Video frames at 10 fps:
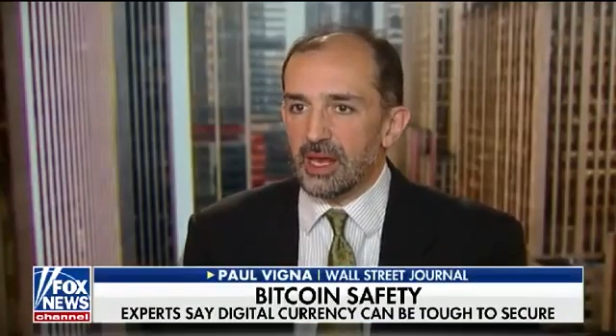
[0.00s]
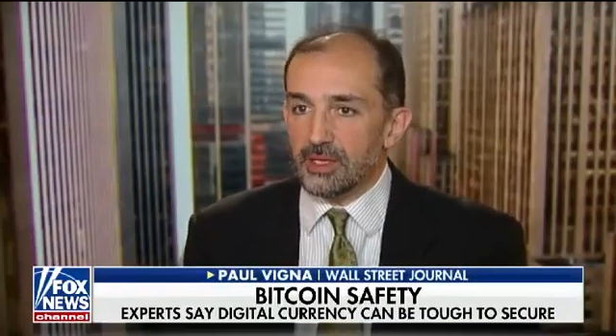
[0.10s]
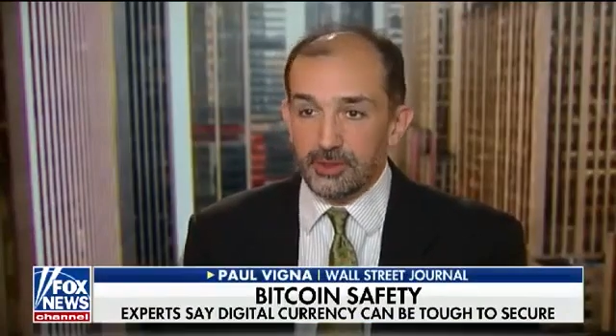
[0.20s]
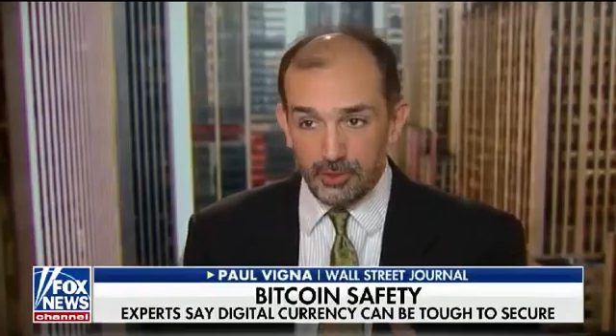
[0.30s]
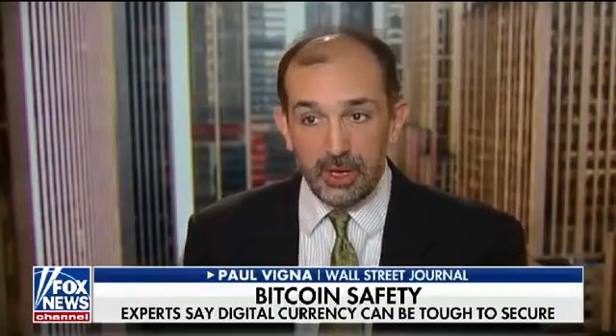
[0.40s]
it
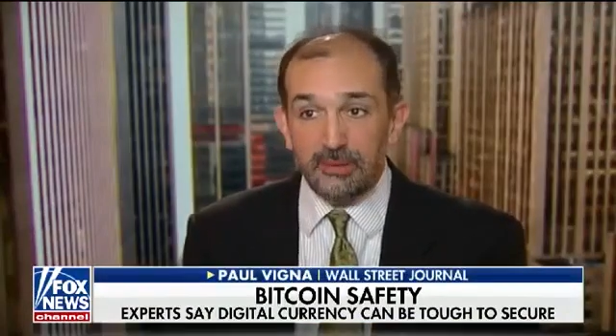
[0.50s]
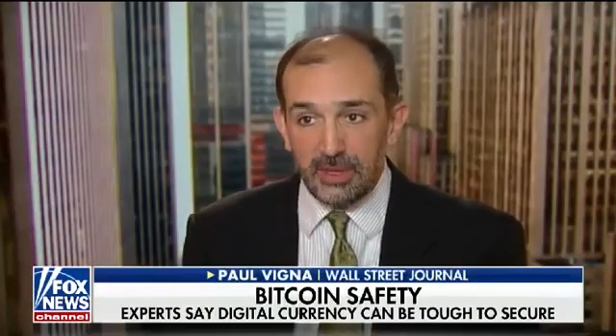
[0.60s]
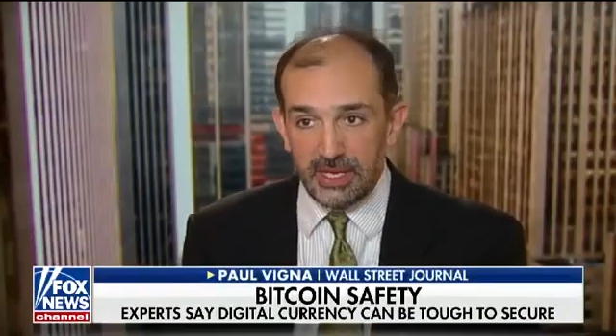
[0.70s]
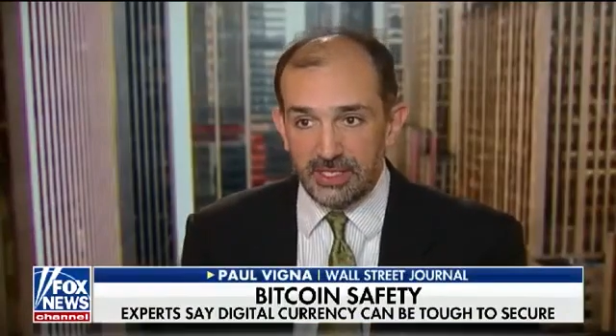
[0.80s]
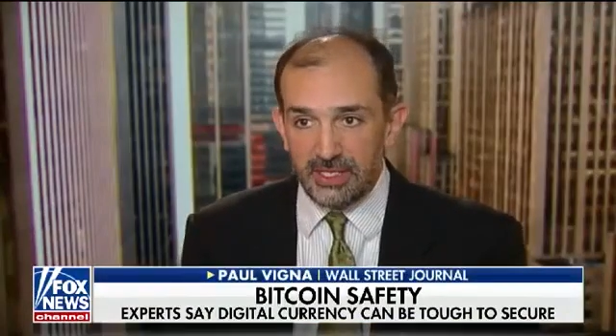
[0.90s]

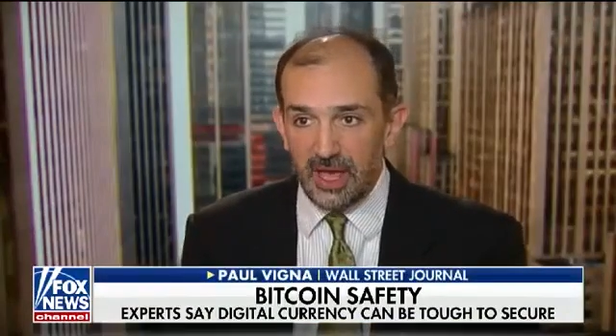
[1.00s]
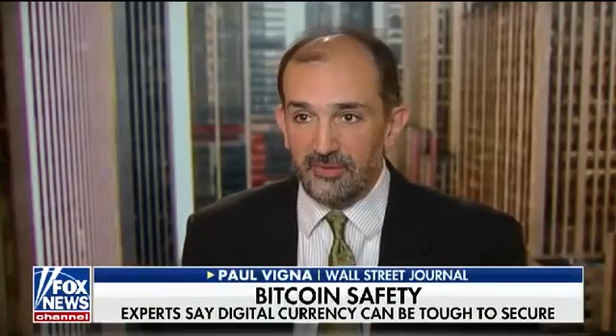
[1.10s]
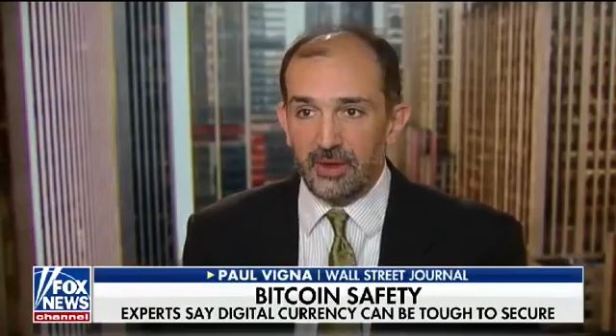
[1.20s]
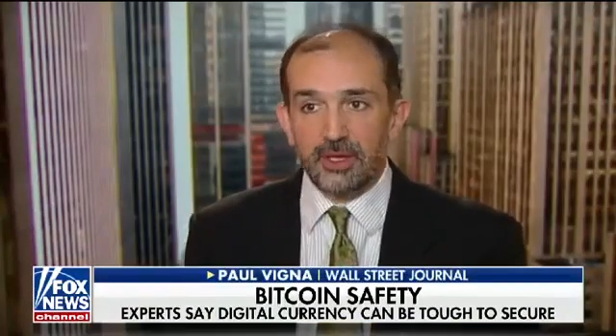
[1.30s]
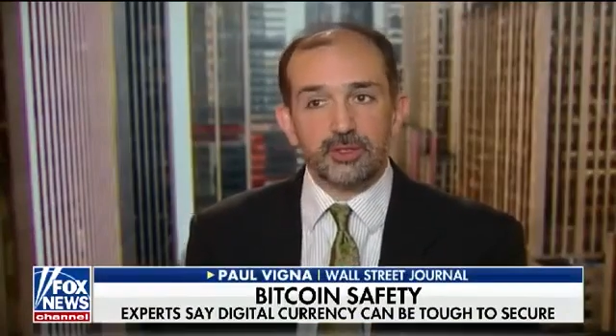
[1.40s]
extremely
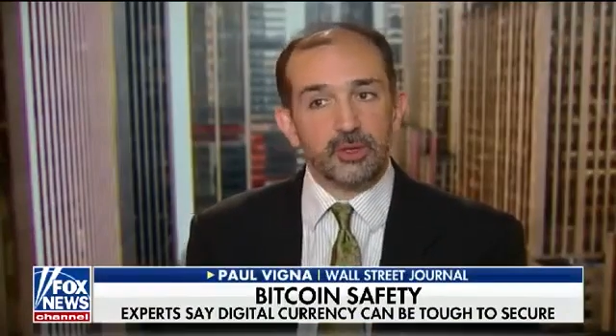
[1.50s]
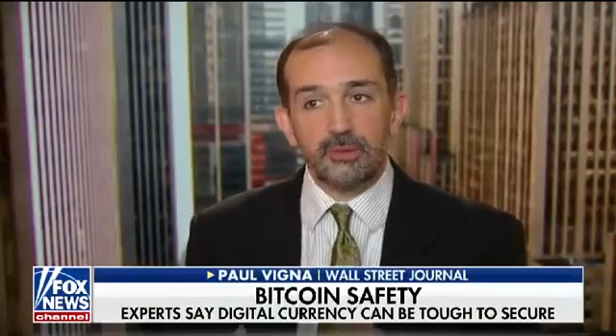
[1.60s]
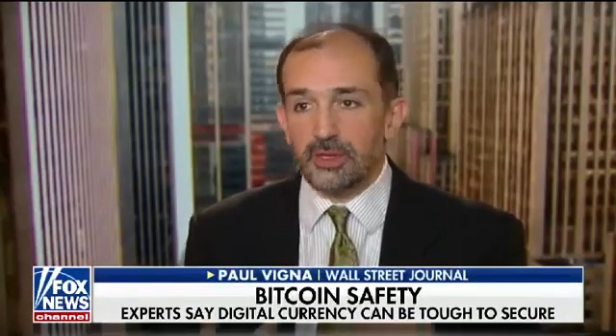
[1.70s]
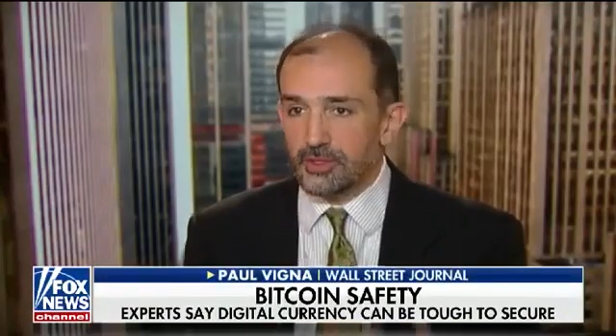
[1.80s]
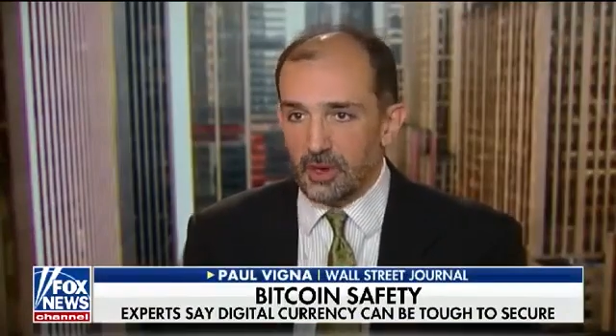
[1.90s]
safe and
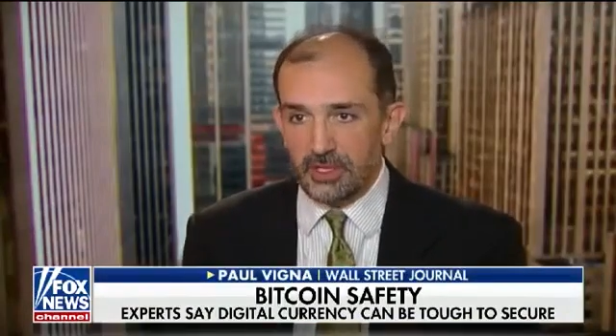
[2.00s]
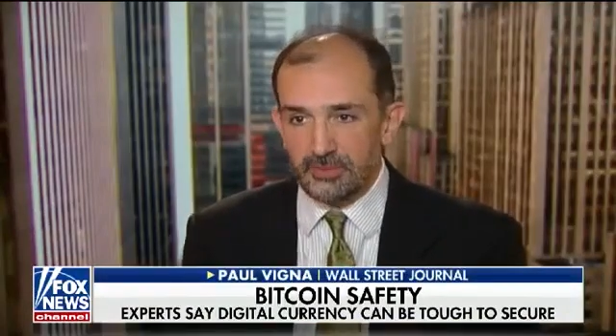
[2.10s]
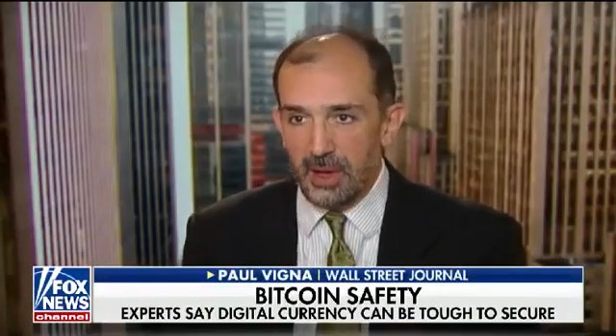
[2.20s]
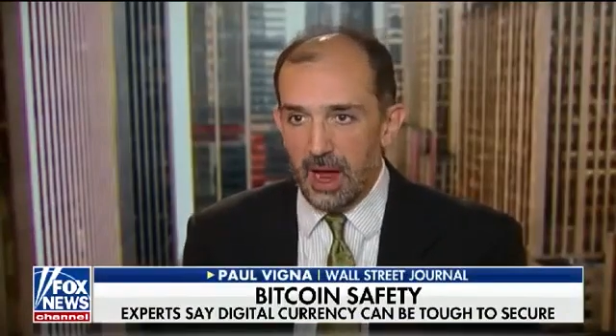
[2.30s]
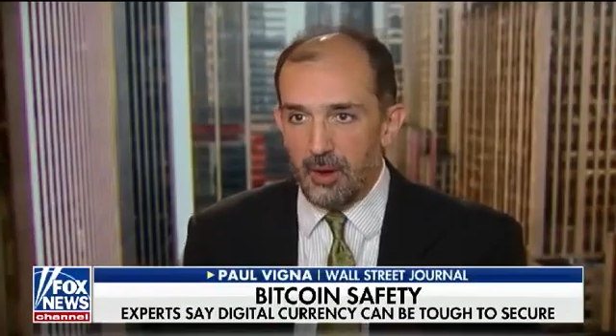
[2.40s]
extremely
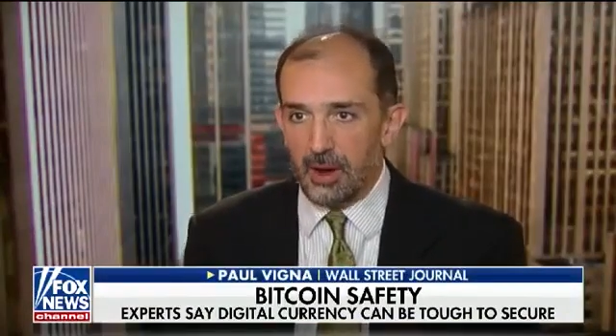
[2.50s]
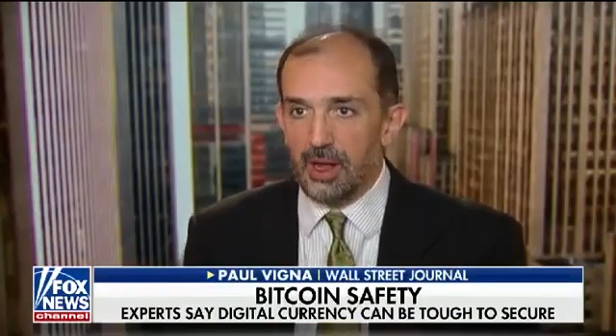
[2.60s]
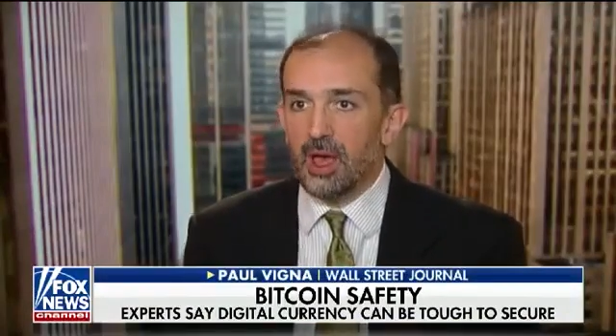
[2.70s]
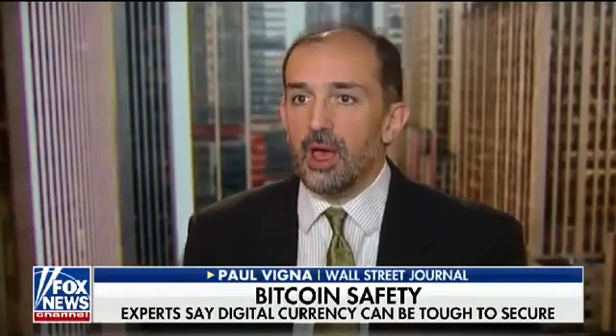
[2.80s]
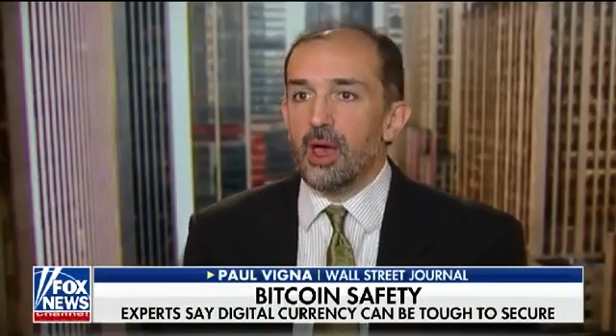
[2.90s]
transparent,